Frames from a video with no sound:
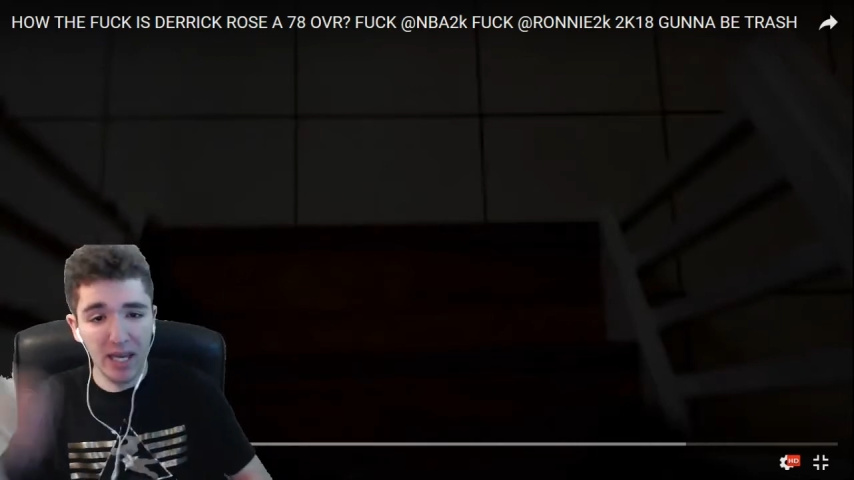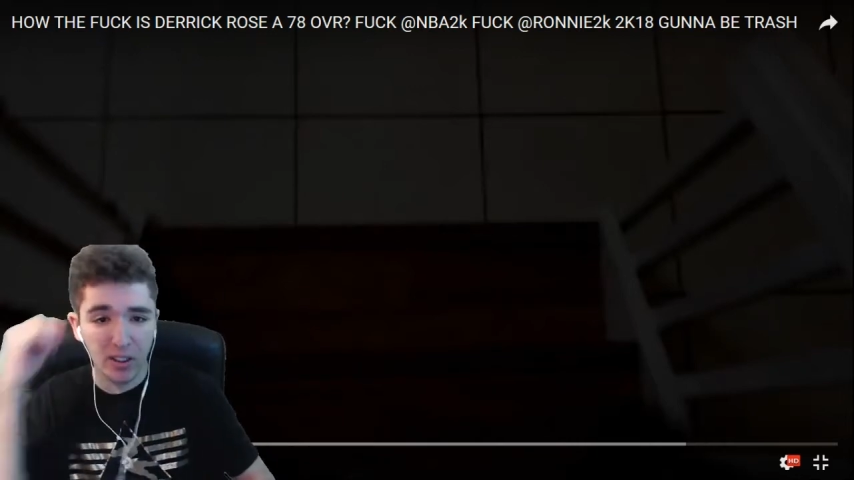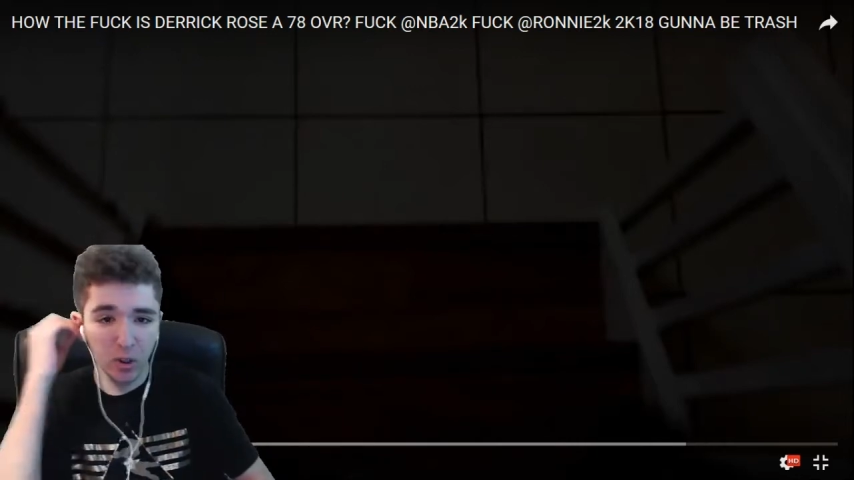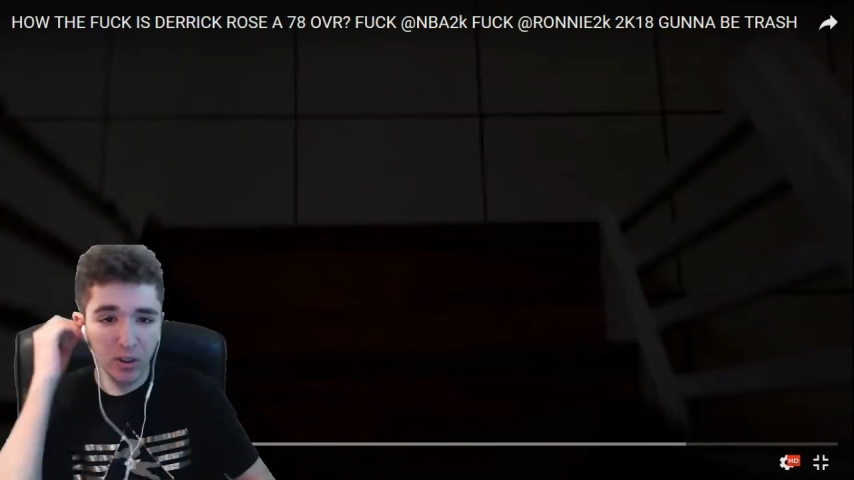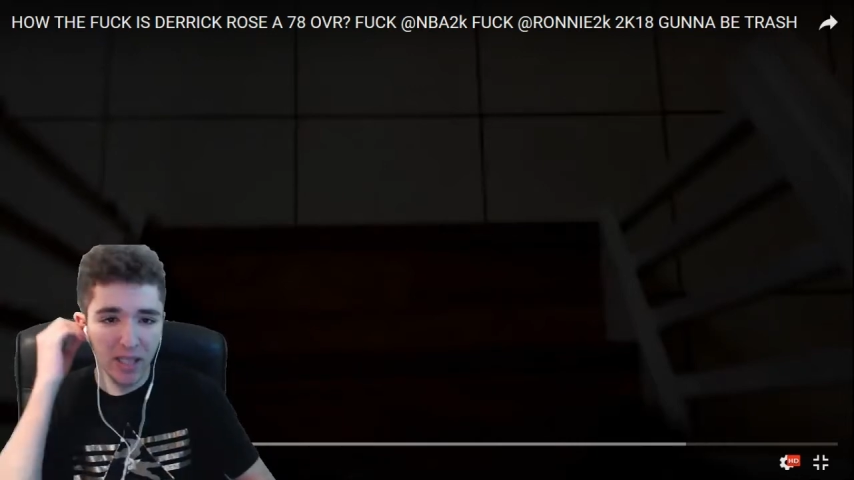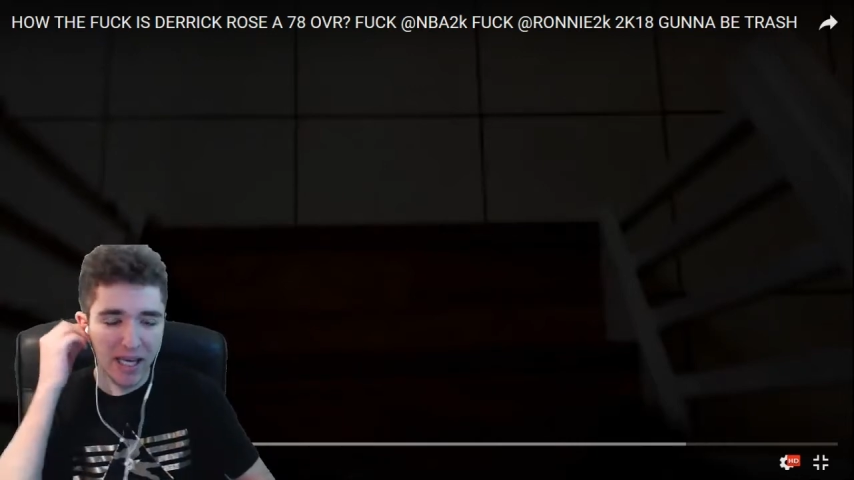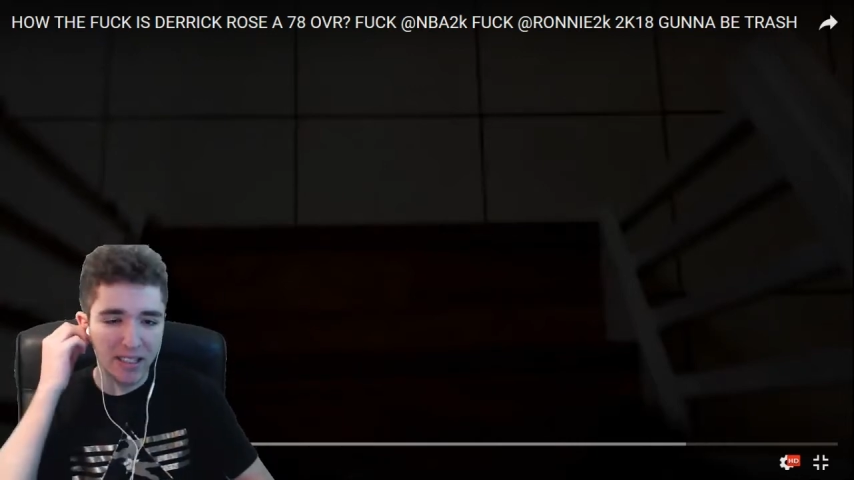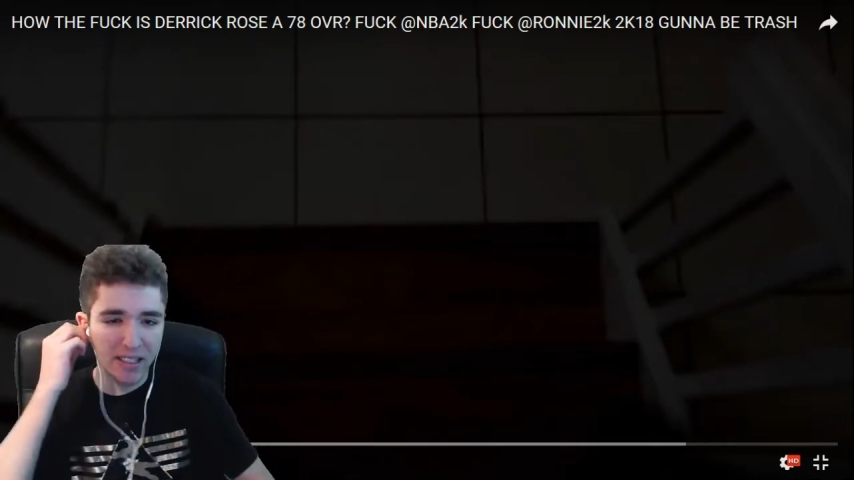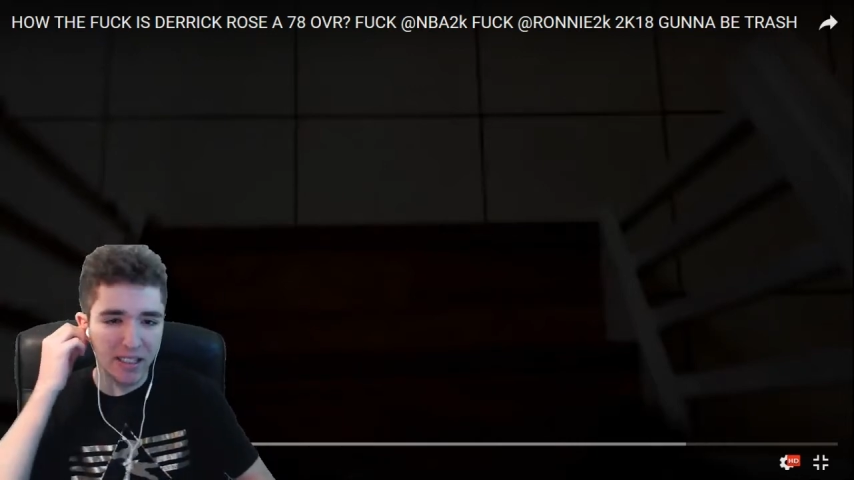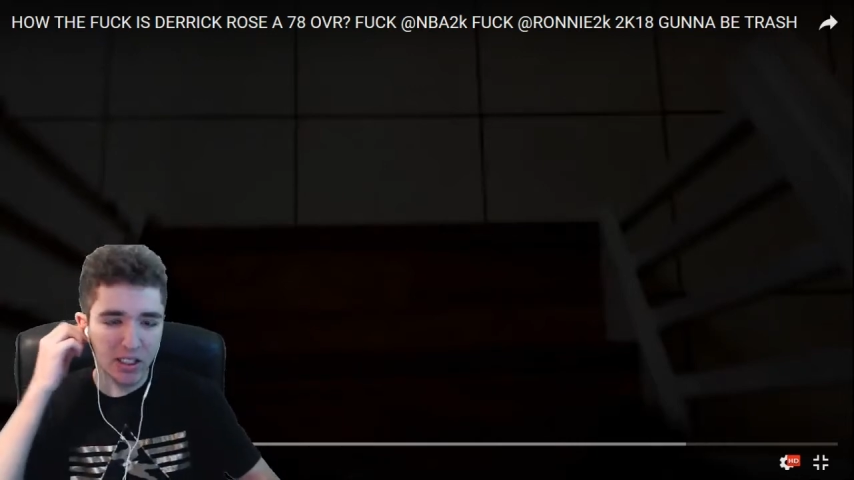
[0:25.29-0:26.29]

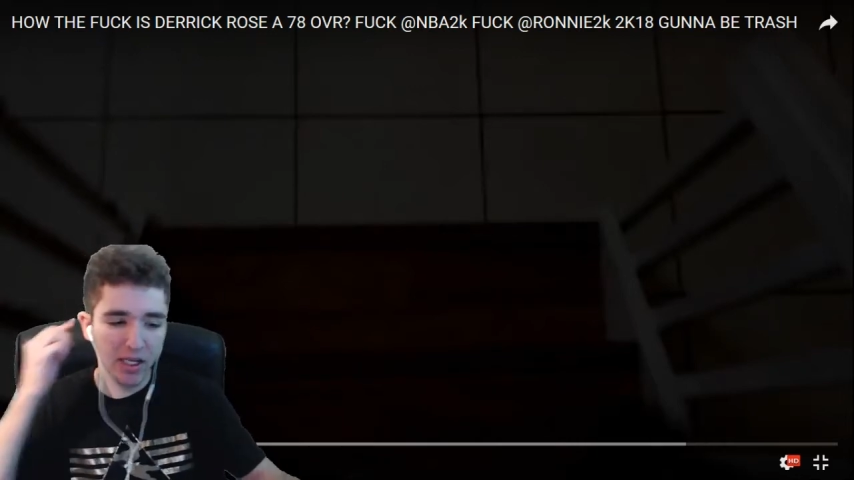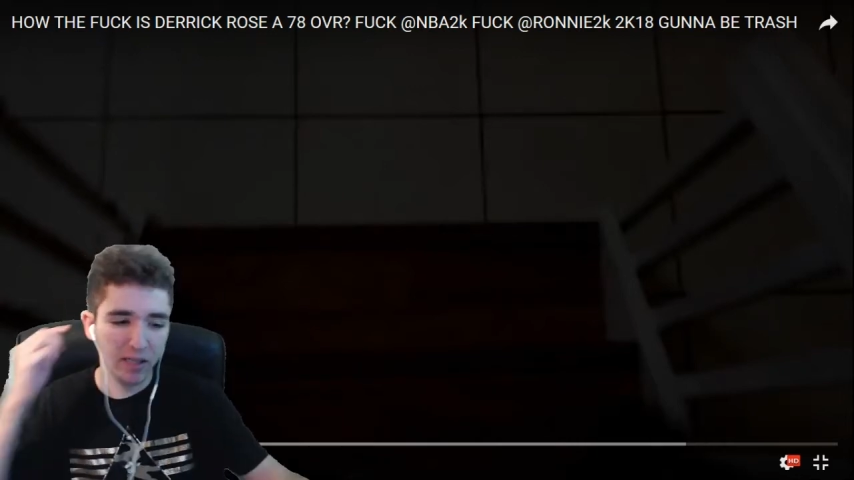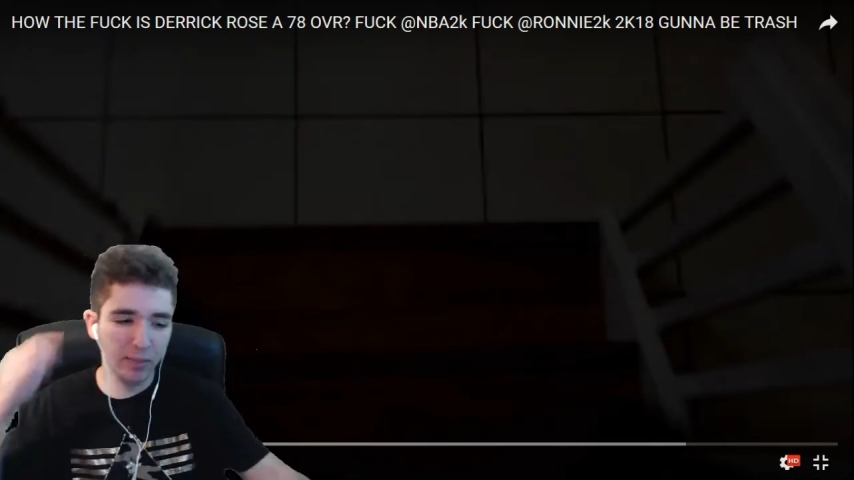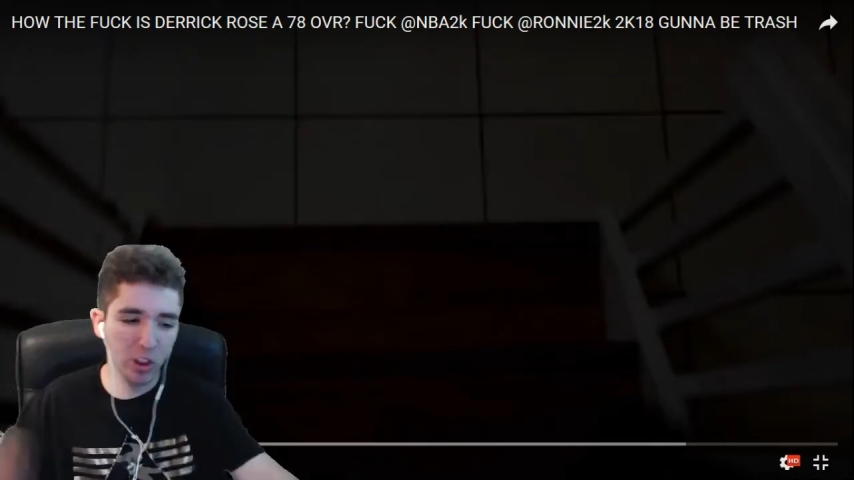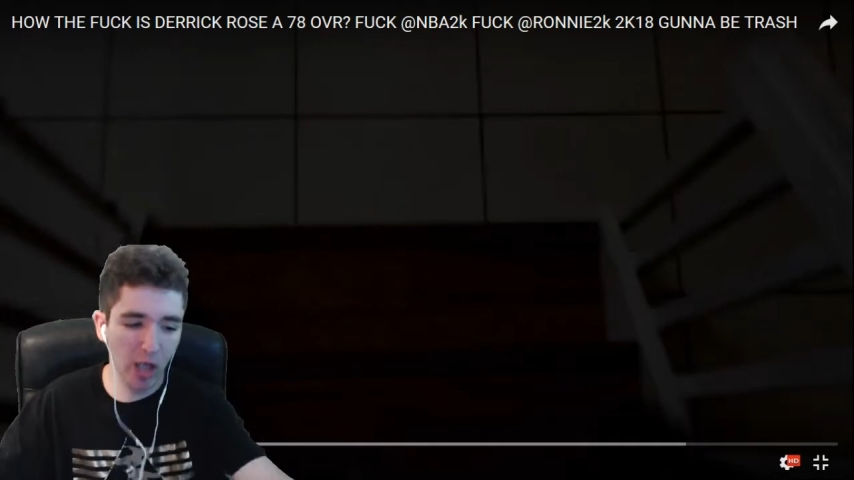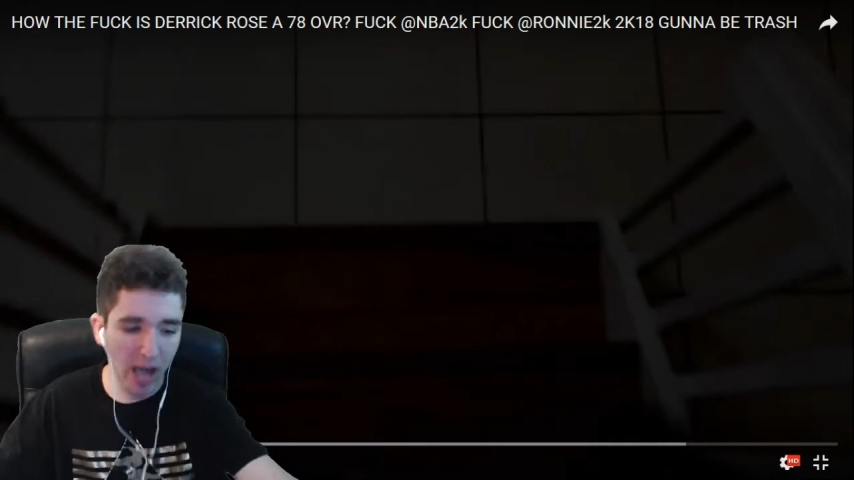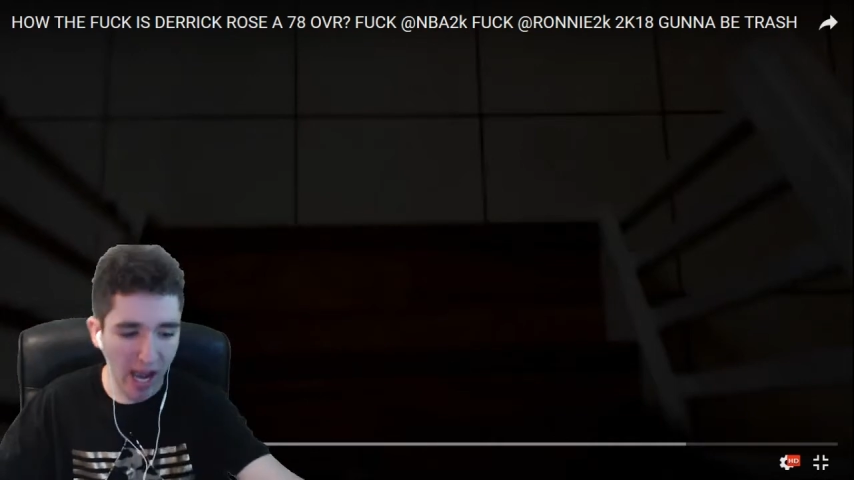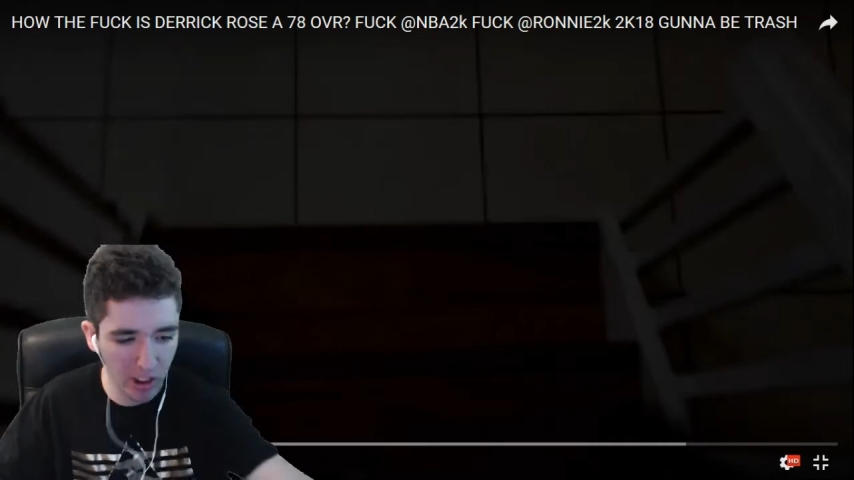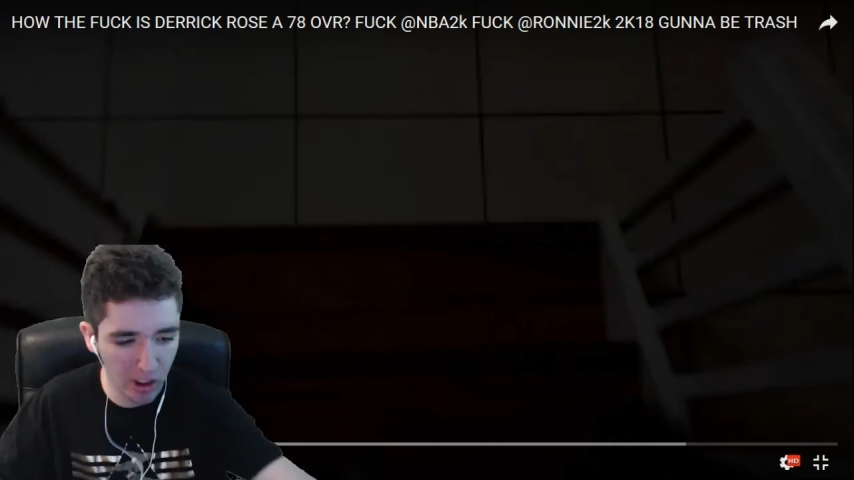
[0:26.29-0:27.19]
2K18 is gonna be trash.